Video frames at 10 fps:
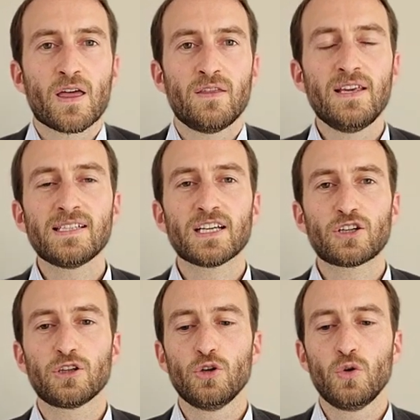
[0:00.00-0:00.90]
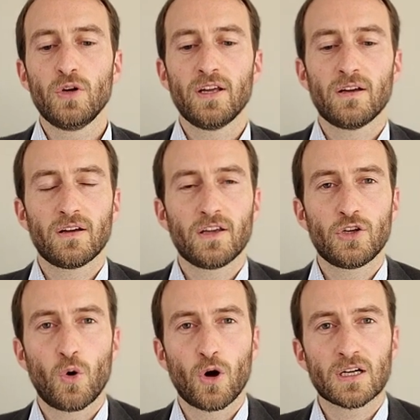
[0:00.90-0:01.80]
These include
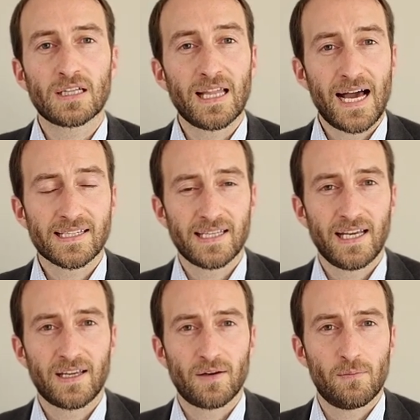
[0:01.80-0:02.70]
your classic,